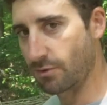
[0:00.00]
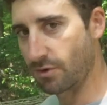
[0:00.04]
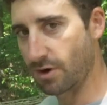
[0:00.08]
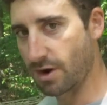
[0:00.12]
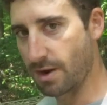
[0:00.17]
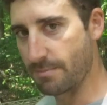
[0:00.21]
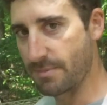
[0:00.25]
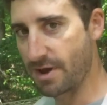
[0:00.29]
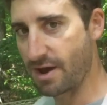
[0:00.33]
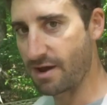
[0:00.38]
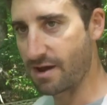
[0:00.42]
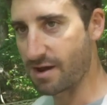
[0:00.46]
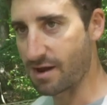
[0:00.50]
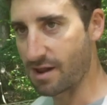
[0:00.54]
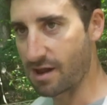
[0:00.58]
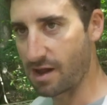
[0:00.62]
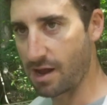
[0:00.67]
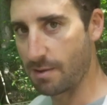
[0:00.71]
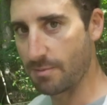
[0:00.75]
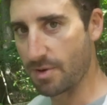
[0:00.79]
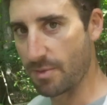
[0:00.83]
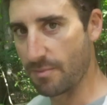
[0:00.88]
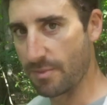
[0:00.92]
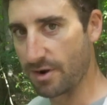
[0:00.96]
where I'm at,
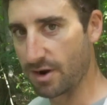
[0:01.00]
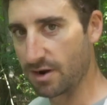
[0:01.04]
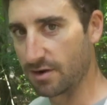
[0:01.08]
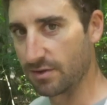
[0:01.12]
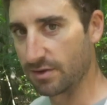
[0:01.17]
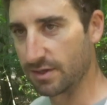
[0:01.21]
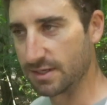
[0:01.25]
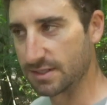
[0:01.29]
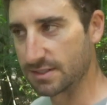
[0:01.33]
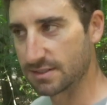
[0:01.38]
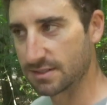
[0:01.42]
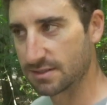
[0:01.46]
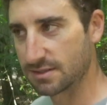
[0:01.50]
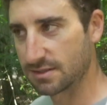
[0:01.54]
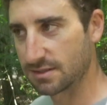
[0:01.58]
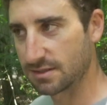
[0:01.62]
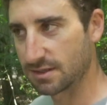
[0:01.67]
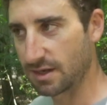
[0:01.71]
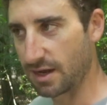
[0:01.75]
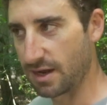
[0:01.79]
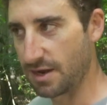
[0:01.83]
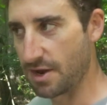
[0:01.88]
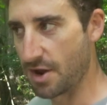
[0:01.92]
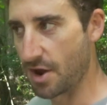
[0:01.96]
I'm in Maryland.
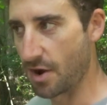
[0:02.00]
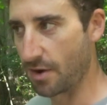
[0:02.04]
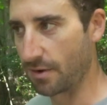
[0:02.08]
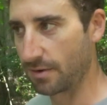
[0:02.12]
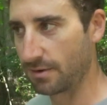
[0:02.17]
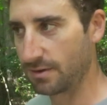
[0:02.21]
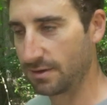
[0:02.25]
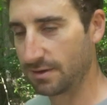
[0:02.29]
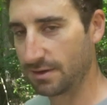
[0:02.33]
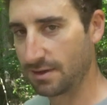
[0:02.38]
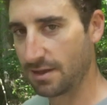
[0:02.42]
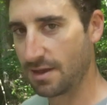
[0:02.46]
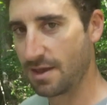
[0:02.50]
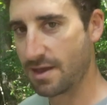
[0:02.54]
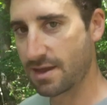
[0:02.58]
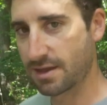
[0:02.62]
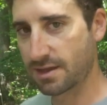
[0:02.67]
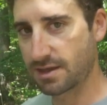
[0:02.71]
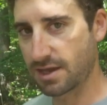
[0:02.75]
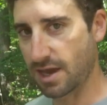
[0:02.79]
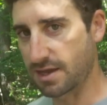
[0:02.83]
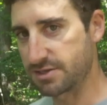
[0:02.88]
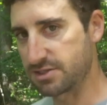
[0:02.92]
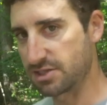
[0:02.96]
I know.
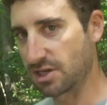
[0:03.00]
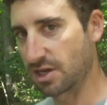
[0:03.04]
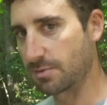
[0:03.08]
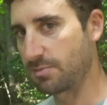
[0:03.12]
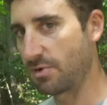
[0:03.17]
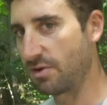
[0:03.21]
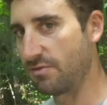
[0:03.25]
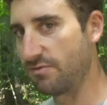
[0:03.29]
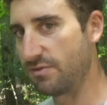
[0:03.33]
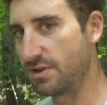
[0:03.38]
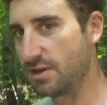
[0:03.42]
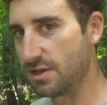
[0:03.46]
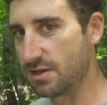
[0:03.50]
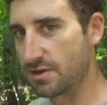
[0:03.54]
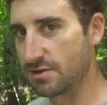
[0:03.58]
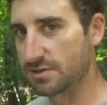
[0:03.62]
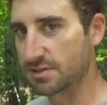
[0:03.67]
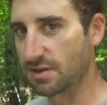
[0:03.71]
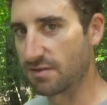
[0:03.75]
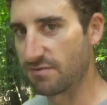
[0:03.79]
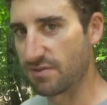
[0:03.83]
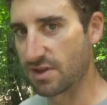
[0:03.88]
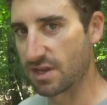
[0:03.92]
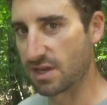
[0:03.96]
Catching up on
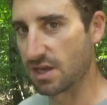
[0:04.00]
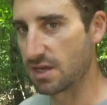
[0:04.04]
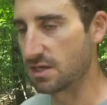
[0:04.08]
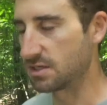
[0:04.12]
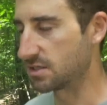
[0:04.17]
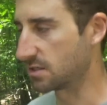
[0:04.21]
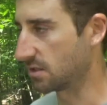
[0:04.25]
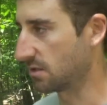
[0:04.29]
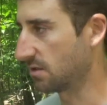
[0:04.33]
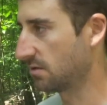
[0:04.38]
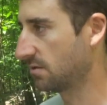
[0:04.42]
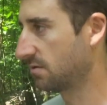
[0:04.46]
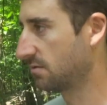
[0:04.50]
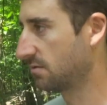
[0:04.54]
videos on vacation.